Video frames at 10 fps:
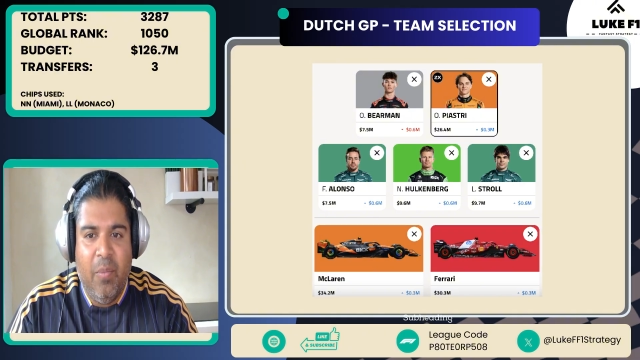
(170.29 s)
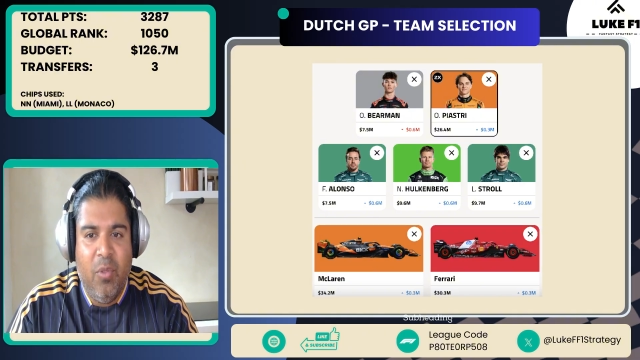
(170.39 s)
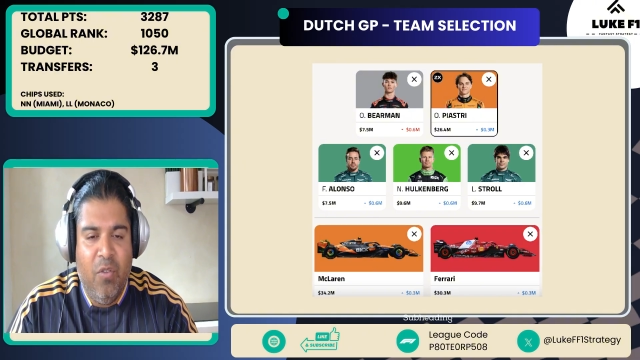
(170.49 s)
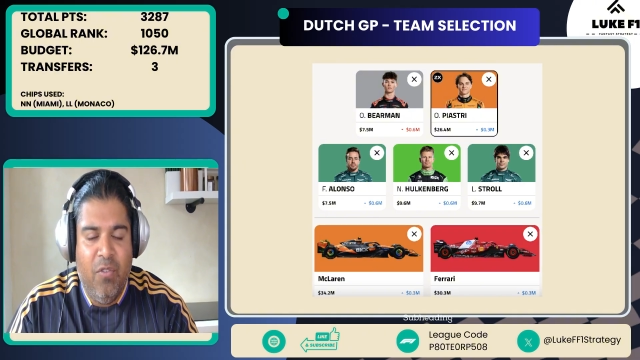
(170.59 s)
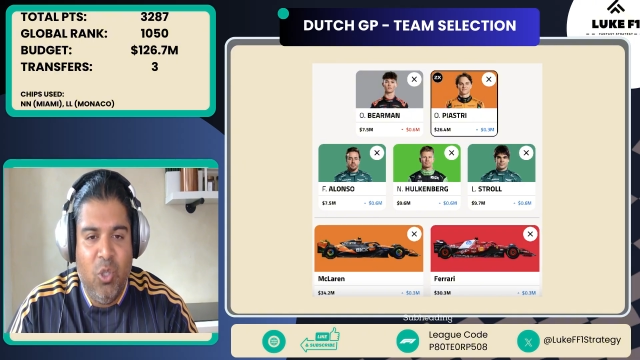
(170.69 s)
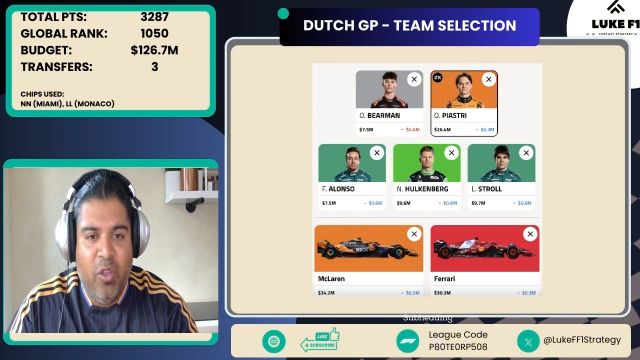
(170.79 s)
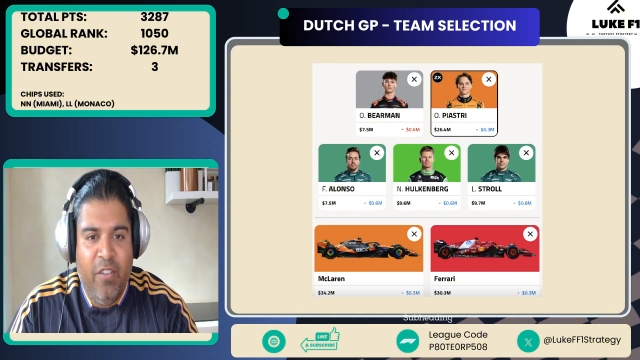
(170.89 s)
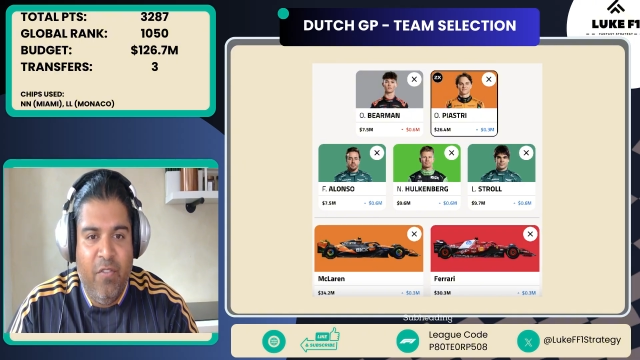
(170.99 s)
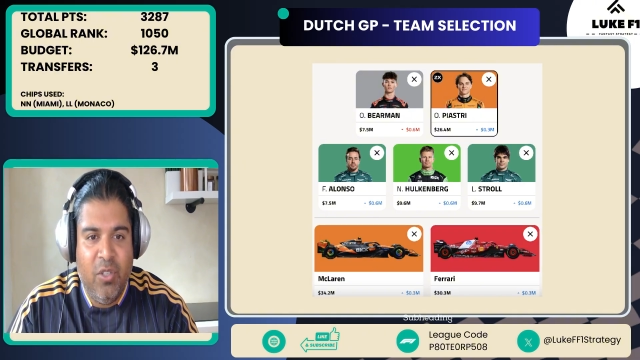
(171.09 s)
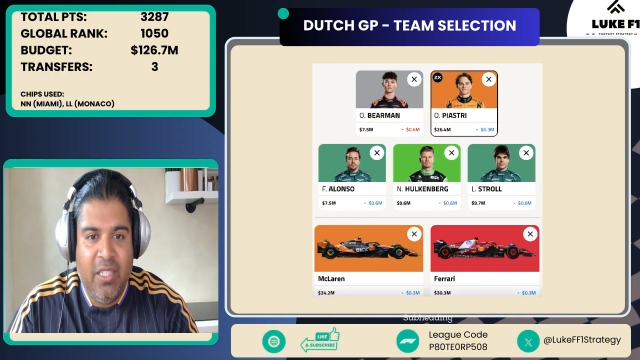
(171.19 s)
the
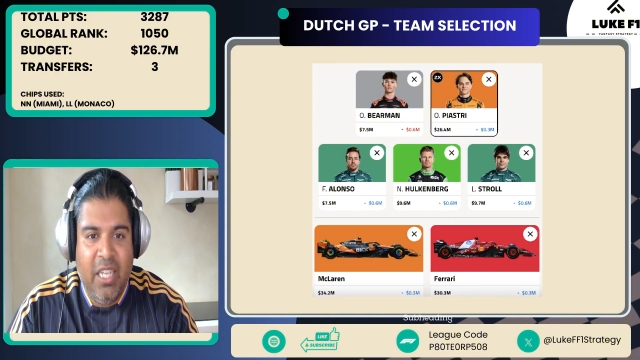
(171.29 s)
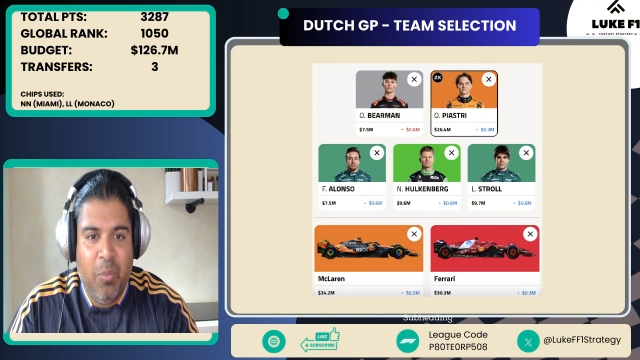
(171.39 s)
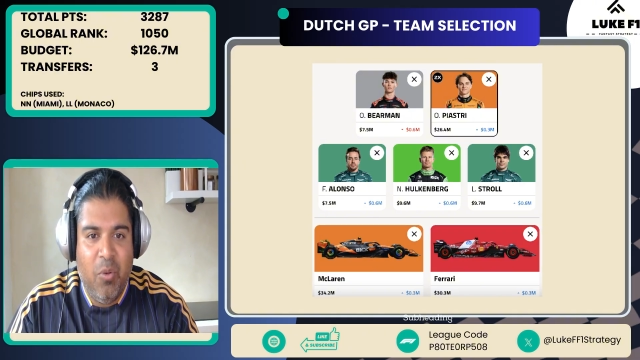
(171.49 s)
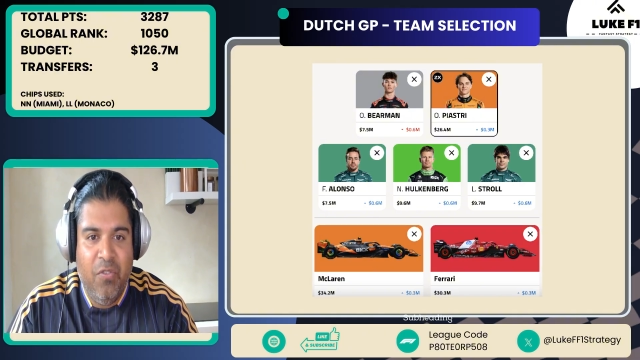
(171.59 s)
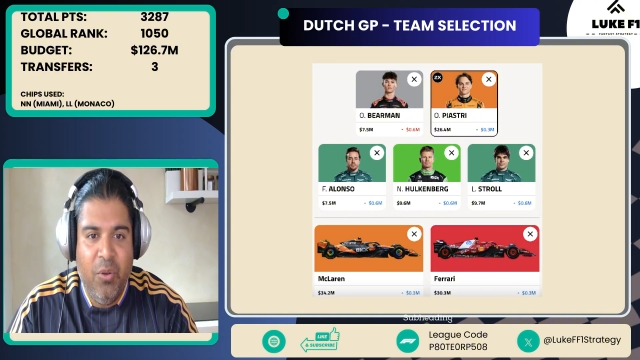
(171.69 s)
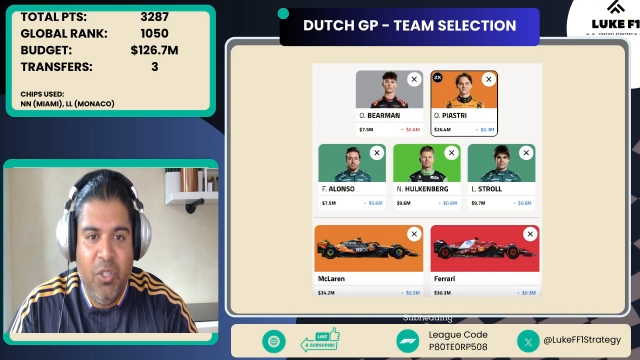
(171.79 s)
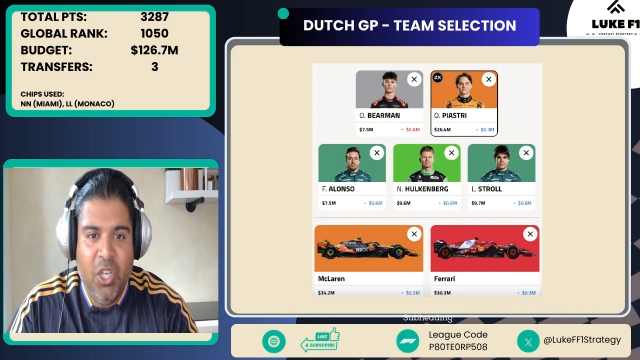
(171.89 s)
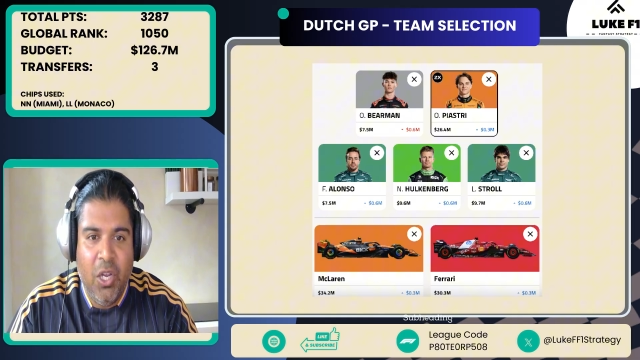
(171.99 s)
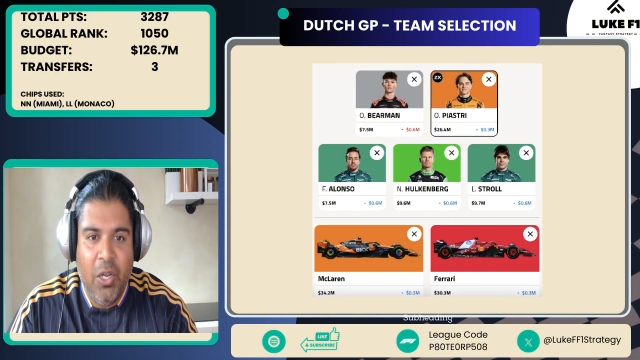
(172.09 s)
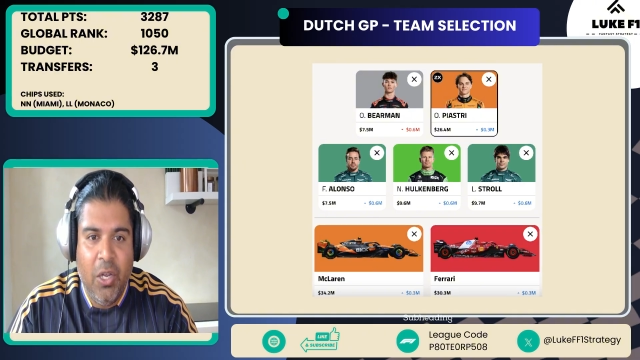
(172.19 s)
foreseeable
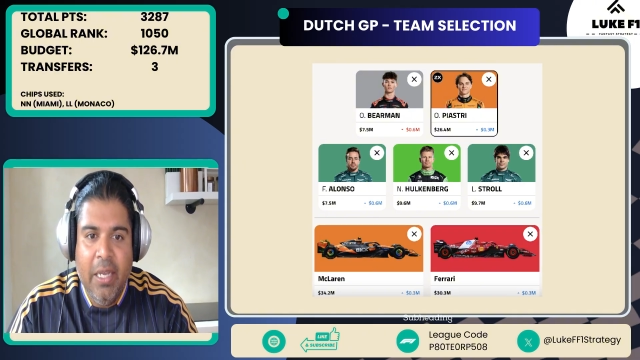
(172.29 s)
future.